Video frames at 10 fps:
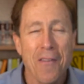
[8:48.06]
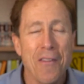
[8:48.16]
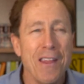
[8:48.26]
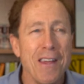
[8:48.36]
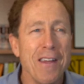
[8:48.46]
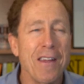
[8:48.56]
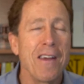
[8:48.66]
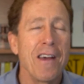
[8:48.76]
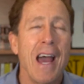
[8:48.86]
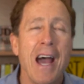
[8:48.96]
the
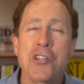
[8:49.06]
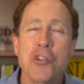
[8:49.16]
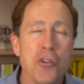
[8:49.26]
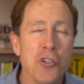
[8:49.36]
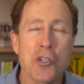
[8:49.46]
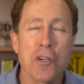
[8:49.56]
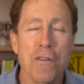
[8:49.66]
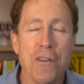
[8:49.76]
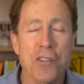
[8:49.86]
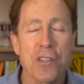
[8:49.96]
at your
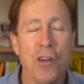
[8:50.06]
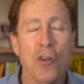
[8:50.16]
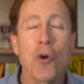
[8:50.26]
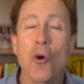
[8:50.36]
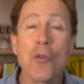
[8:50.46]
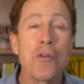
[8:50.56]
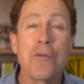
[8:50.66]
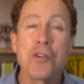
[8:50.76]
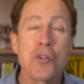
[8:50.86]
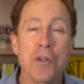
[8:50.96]
service golden
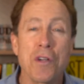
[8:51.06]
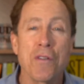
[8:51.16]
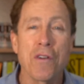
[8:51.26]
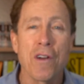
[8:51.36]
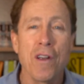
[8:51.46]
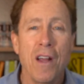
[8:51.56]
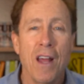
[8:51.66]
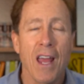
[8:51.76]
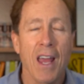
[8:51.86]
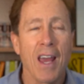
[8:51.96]
retriever,
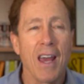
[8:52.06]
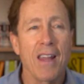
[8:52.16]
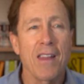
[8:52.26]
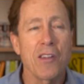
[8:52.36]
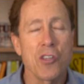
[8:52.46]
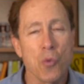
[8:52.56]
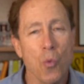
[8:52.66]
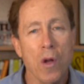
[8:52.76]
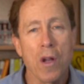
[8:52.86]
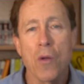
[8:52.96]
and the just
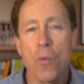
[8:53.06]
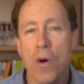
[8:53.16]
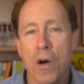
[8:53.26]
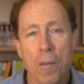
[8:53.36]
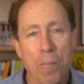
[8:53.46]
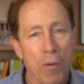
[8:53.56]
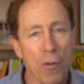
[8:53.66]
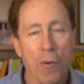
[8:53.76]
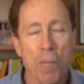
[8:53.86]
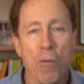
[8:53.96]
one-on-one
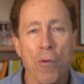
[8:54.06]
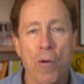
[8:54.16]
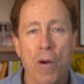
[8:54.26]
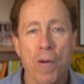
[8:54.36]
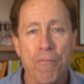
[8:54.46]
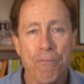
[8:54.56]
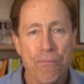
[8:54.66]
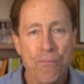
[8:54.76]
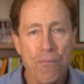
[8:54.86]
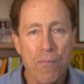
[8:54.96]
build rapport
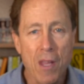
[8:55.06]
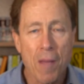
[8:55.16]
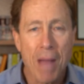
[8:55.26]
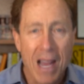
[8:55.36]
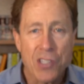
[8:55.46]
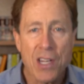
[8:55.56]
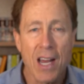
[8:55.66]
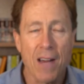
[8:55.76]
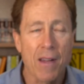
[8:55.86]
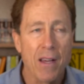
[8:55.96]
basset
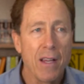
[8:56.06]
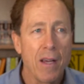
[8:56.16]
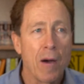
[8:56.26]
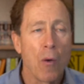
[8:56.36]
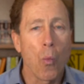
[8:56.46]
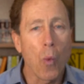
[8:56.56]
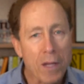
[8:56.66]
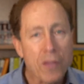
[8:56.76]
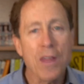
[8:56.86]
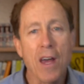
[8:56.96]
hound.
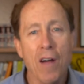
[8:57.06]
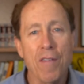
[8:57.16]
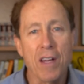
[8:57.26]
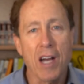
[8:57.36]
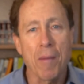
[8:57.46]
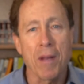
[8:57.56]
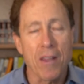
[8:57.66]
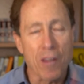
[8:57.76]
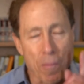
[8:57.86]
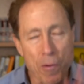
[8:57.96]
What do they all have in common?
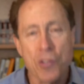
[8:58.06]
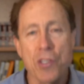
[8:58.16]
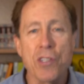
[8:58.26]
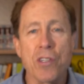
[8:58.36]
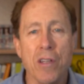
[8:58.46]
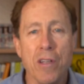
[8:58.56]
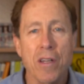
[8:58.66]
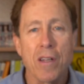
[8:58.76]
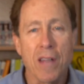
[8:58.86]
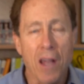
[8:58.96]
They're persistent.
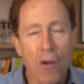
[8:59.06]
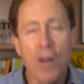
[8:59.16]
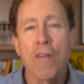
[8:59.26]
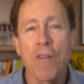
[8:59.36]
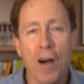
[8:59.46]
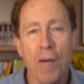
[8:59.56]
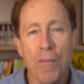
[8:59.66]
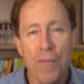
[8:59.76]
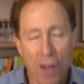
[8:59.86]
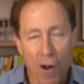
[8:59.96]
They don't give up.
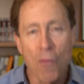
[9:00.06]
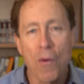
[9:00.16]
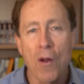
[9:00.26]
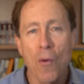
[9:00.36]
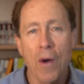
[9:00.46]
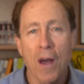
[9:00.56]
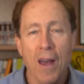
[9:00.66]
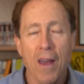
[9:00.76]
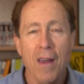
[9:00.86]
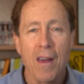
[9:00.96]
They don't run
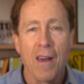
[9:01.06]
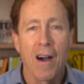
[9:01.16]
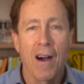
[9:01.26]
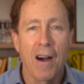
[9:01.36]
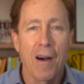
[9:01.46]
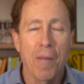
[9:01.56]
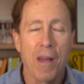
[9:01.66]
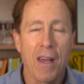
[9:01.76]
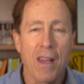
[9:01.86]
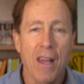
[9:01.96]
away.
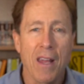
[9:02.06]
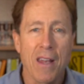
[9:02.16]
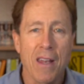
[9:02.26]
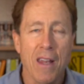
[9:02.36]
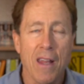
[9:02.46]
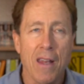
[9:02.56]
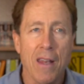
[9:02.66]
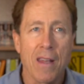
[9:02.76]
And